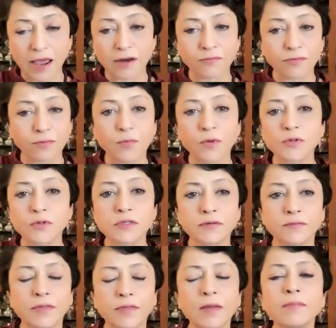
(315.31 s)
And for
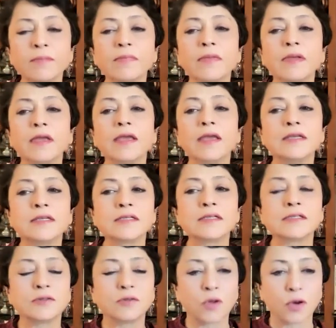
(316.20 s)
most of them, it
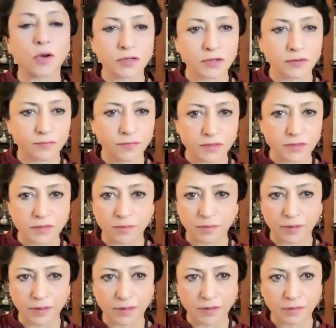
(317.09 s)
is not
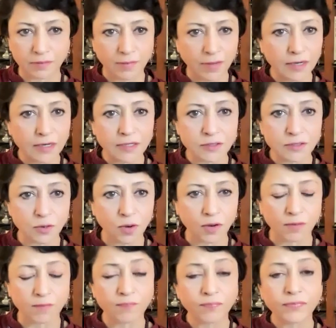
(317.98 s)
reversible. Money's
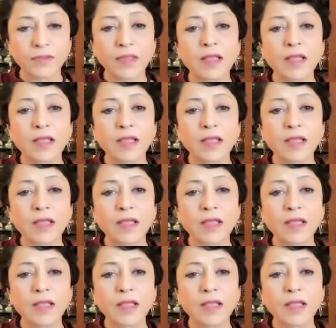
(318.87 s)
gone.